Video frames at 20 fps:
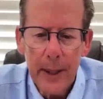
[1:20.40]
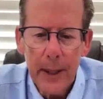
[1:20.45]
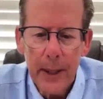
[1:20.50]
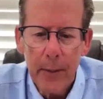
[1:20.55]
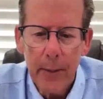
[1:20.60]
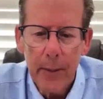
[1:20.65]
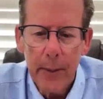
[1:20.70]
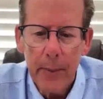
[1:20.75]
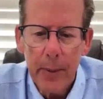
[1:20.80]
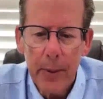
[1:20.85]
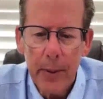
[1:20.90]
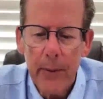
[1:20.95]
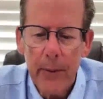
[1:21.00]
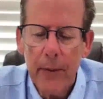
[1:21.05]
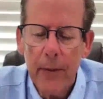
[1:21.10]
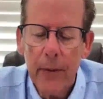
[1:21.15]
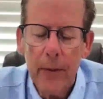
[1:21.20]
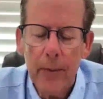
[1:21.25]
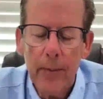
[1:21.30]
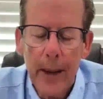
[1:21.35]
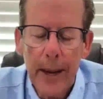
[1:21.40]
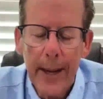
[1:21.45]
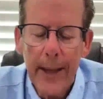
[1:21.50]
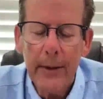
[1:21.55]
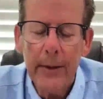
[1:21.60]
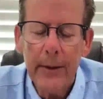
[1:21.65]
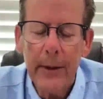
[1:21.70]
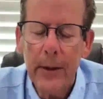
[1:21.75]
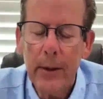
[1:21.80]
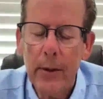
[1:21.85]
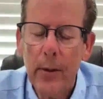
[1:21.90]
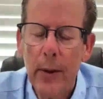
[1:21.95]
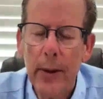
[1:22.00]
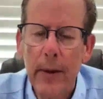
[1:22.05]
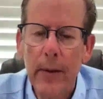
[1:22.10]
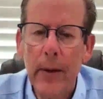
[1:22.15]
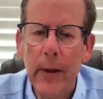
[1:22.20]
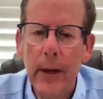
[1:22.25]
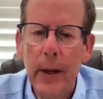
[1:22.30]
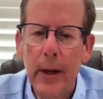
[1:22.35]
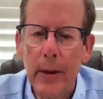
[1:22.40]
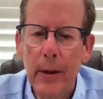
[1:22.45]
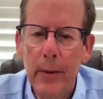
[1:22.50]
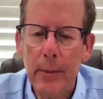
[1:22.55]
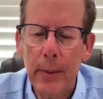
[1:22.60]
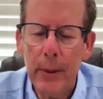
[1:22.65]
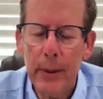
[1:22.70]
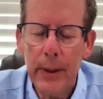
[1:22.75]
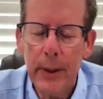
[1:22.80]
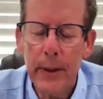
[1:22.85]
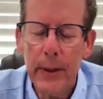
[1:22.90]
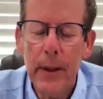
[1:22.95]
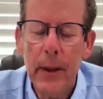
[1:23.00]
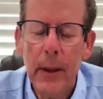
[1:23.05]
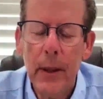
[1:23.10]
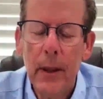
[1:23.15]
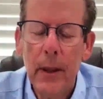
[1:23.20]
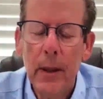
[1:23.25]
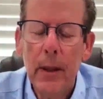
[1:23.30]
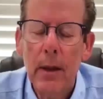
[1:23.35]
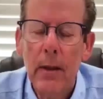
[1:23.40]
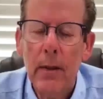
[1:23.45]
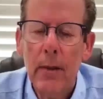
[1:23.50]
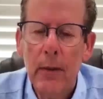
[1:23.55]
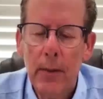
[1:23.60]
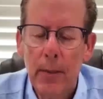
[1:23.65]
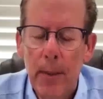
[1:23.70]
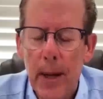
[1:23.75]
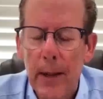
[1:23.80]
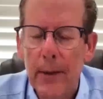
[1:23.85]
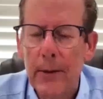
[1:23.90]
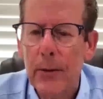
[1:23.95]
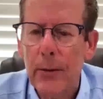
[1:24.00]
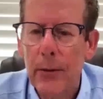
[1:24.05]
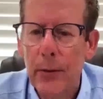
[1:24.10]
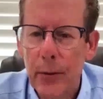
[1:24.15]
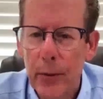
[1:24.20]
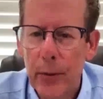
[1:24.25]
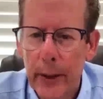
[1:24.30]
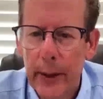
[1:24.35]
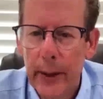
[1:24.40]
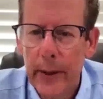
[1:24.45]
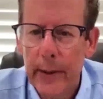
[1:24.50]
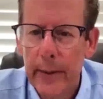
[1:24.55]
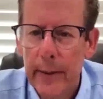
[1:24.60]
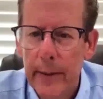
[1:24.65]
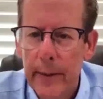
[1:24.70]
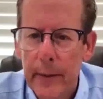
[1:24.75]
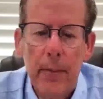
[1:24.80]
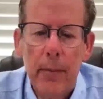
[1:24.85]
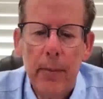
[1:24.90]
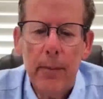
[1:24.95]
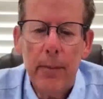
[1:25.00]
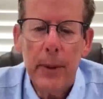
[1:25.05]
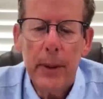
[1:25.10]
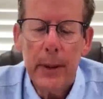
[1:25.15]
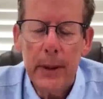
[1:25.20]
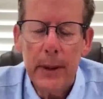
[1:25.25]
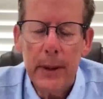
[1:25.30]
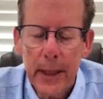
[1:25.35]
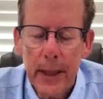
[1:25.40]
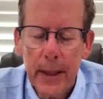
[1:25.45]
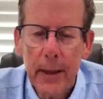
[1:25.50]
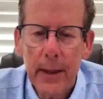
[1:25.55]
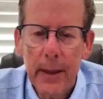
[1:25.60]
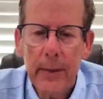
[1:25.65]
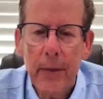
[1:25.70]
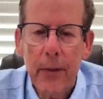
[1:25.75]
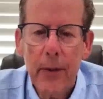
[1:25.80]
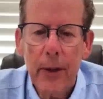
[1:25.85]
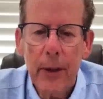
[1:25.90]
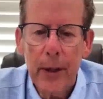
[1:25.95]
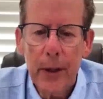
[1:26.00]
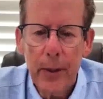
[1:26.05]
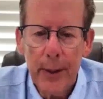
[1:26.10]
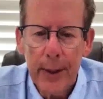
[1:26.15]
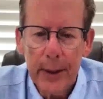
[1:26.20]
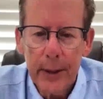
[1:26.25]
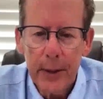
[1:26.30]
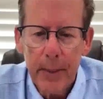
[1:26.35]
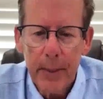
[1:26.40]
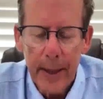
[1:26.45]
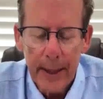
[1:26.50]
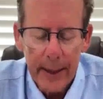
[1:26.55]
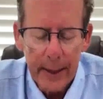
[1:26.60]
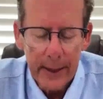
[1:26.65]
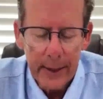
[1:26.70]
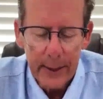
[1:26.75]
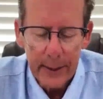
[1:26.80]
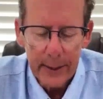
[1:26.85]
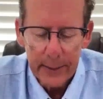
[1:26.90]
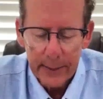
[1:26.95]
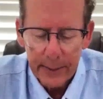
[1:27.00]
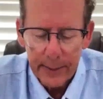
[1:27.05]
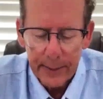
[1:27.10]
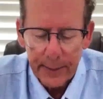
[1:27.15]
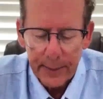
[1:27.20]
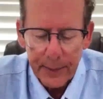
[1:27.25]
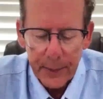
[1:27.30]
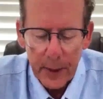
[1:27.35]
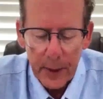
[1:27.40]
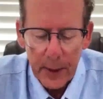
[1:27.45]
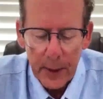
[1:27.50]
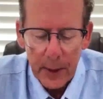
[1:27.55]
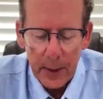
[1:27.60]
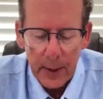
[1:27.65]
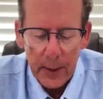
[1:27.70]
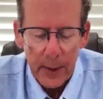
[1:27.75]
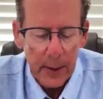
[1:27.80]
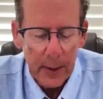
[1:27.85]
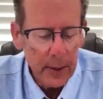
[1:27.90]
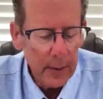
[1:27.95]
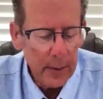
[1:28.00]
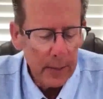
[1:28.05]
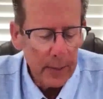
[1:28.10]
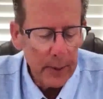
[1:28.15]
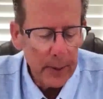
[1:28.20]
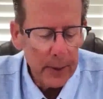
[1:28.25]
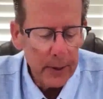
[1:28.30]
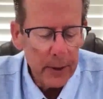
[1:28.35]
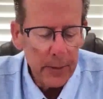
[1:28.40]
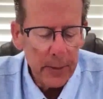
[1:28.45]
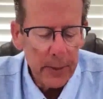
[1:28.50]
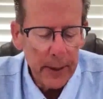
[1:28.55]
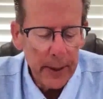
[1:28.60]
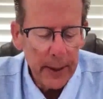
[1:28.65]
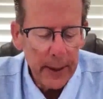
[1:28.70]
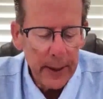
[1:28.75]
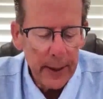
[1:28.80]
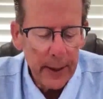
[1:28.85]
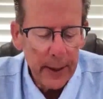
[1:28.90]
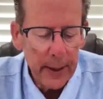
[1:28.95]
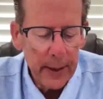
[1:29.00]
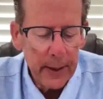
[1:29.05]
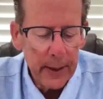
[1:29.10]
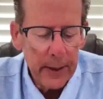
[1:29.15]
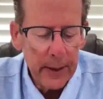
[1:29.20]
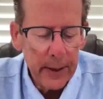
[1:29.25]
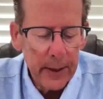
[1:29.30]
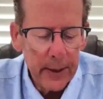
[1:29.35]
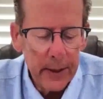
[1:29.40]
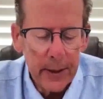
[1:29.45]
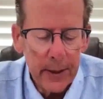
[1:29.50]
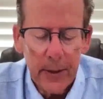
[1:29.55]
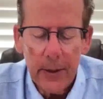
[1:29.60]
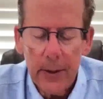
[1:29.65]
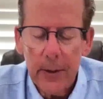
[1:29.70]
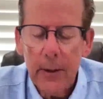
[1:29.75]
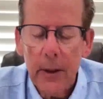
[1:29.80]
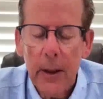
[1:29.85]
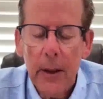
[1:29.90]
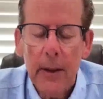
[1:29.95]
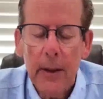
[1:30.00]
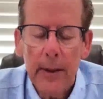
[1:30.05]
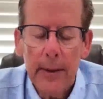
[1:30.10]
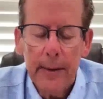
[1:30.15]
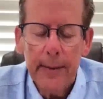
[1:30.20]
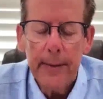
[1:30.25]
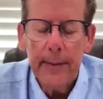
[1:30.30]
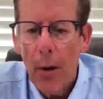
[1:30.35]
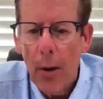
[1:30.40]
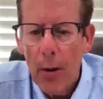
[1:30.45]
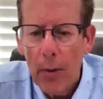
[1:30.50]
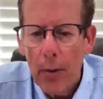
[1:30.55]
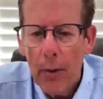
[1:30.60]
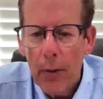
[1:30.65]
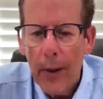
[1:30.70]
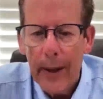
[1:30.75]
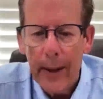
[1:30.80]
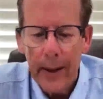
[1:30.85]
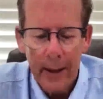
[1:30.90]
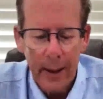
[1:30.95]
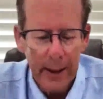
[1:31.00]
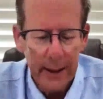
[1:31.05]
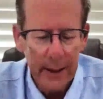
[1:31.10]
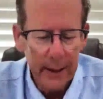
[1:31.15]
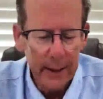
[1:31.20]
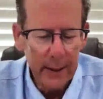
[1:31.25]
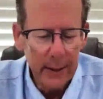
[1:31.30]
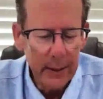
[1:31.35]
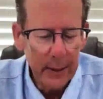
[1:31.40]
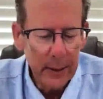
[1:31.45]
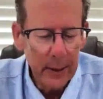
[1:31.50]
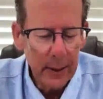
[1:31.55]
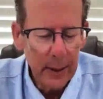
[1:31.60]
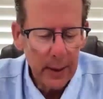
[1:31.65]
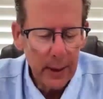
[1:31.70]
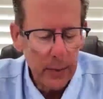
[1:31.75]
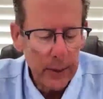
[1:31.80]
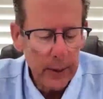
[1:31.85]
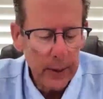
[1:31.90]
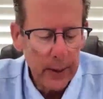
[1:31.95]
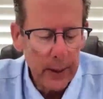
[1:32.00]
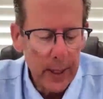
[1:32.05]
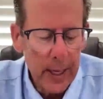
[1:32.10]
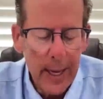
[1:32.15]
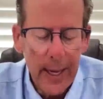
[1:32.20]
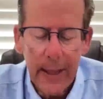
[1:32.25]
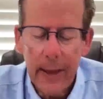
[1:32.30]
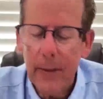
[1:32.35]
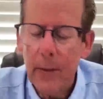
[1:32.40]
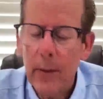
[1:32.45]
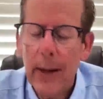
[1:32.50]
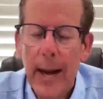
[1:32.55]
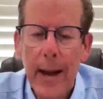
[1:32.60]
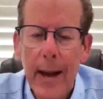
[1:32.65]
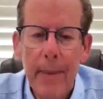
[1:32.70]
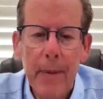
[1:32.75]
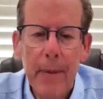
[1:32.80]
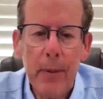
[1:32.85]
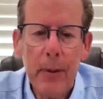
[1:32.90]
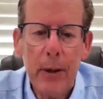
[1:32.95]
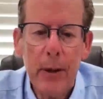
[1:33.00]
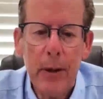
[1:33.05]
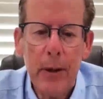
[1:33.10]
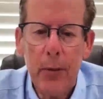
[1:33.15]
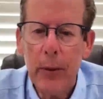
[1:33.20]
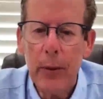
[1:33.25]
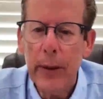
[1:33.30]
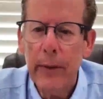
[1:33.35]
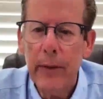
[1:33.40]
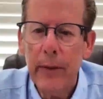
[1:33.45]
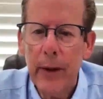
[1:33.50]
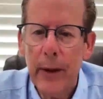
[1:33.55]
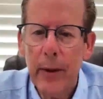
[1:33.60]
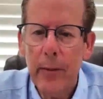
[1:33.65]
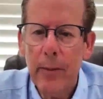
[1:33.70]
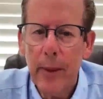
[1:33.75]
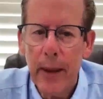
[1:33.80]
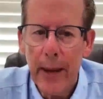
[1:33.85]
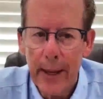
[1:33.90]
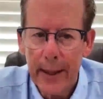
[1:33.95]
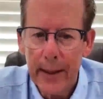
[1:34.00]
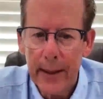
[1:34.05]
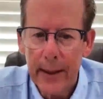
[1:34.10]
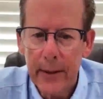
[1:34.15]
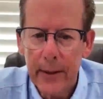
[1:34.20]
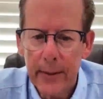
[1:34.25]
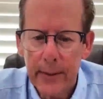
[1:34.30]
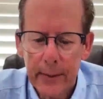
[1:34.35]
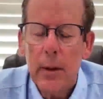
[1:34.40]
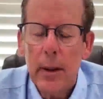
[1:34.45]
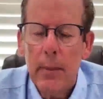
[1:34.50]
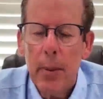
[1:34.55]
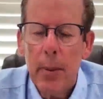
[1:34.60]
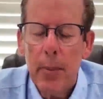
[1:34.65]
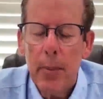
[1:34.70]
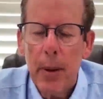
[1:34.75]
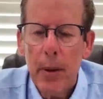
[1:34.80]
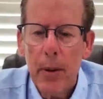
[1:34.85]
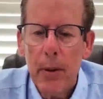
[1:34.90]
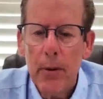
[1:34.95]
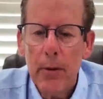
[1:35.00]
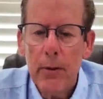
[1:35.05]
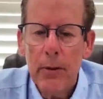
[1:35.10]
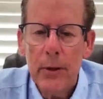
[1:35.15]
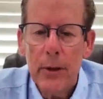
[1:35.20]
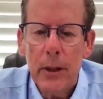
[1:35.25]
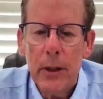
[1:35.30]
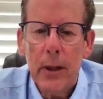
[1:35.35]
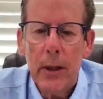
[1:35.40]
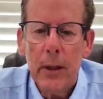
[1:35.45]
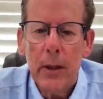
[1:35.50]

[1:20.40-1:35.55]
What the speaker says: that are being put for banks that are greater than 100 billion for Basel III, particularly for the US banks. There appears to be an additional over-regulation in light of what happened with the 3 failed banks. The proposed